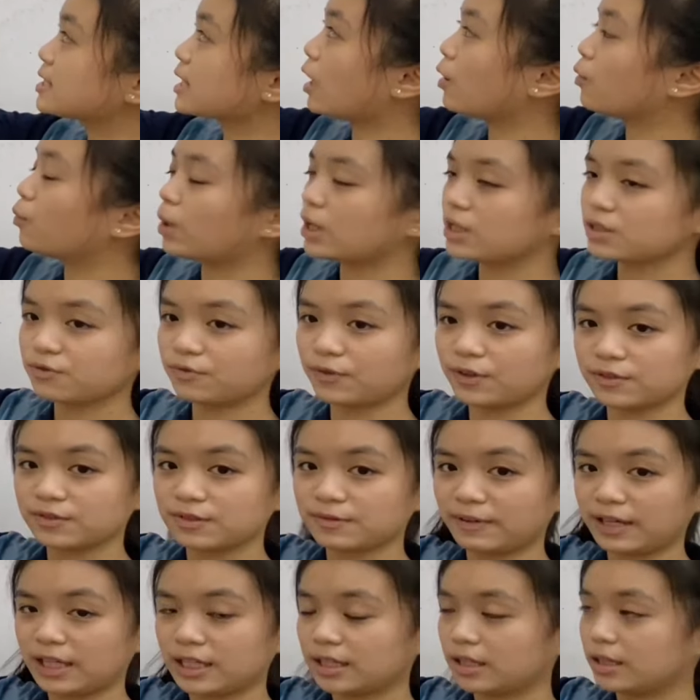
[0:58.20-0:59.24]
out 1
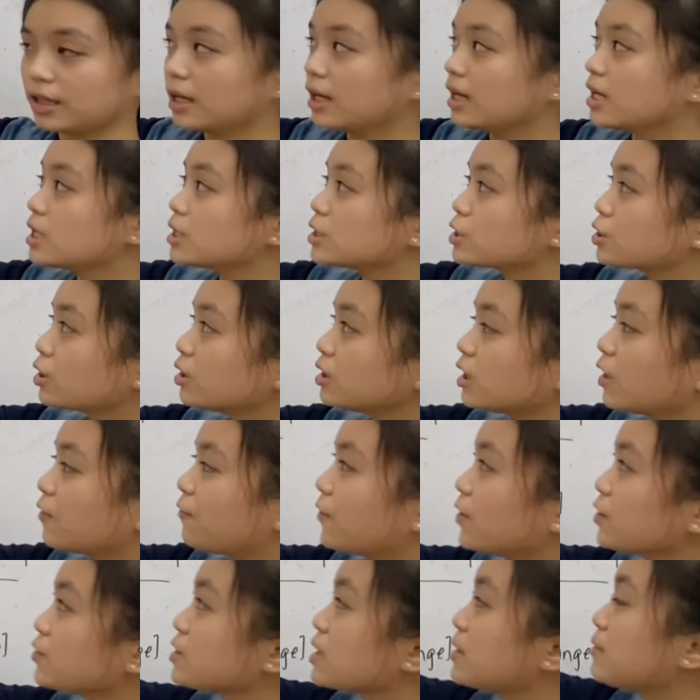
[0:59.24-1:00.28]
phosphate. So the
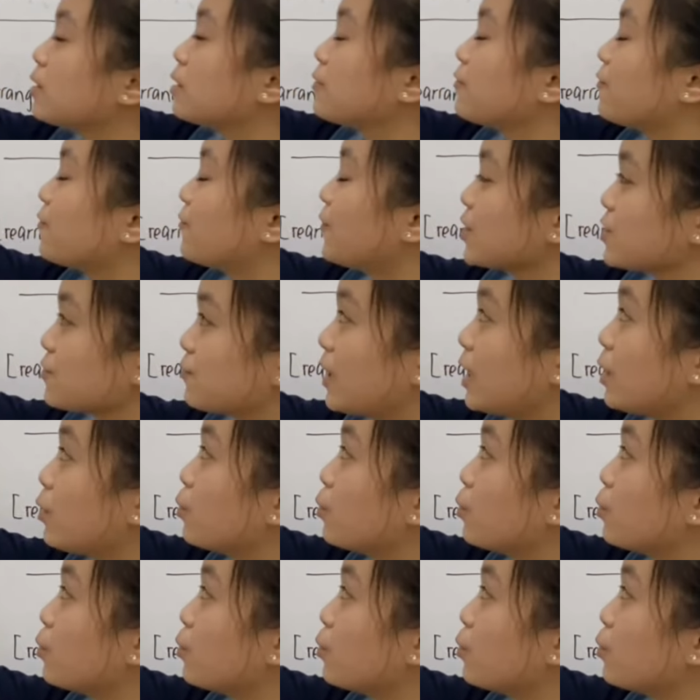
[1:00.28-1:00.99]
phosphate